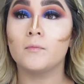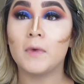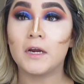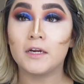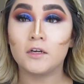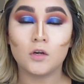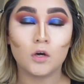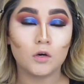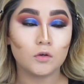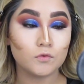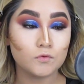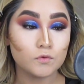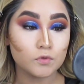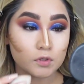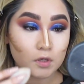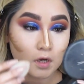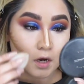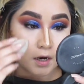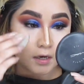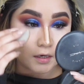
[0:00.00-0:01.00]
my
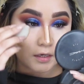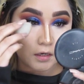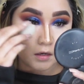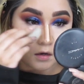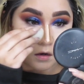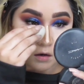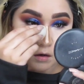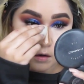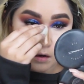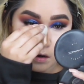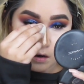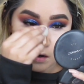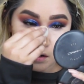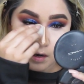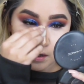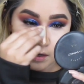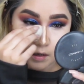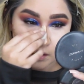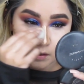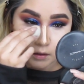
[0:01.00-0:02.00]
nose, I
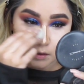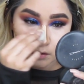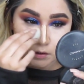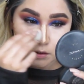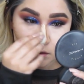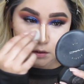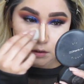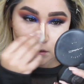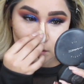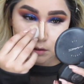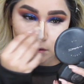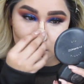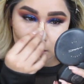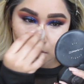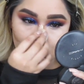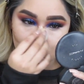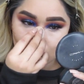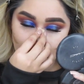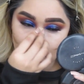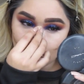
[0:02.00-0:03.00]
just
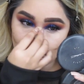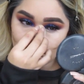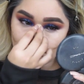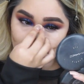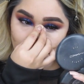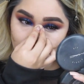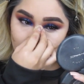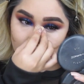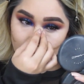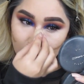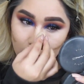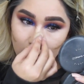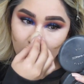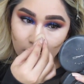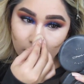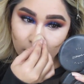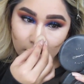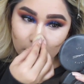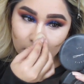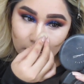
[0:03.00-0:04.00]
kind of put
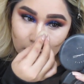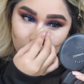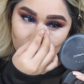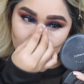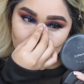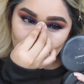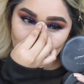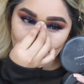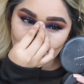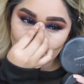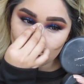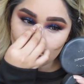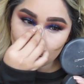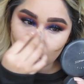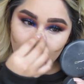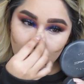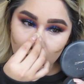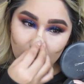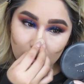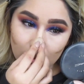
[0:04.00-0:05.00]
everything together
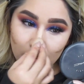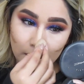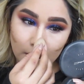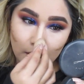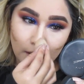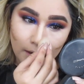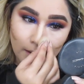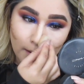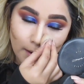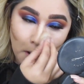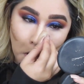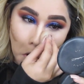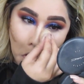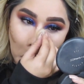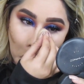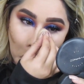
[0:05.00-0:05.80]
like that.